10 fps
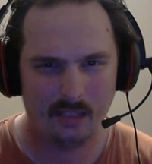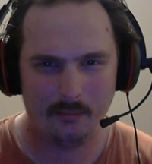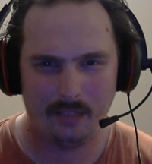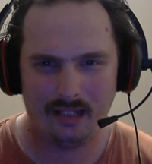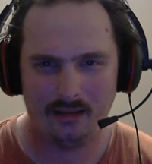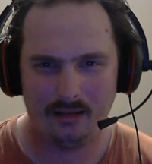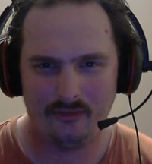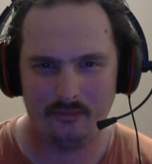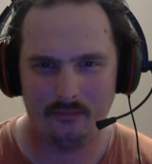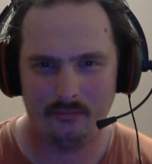it made
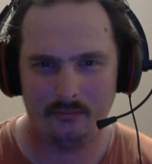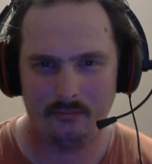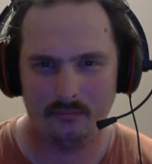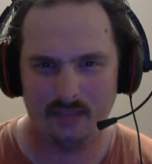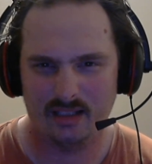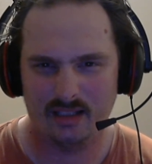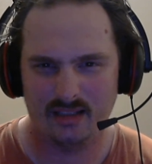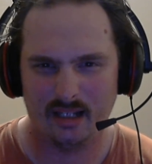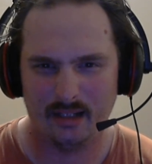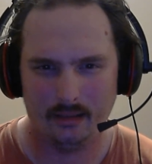11
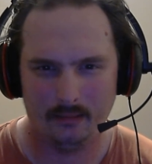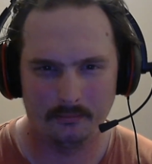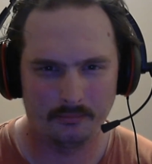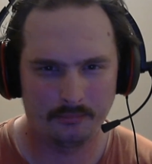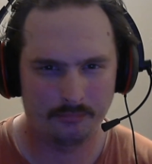exciting,